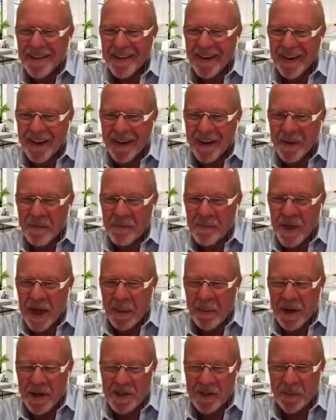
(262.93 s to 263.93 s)
Uh, yeah.
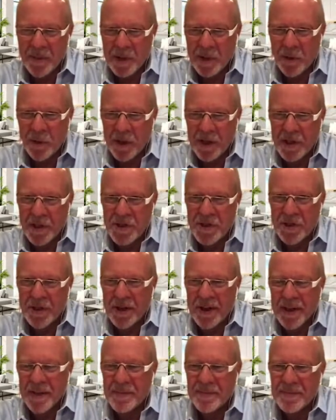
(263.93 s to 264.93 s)
That must have been quite a
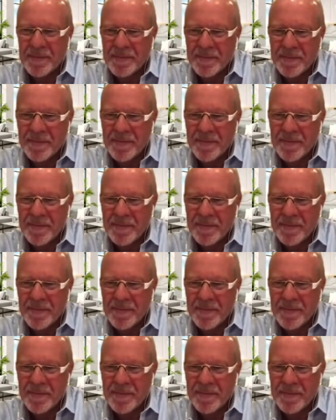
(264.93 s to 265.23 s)
journey.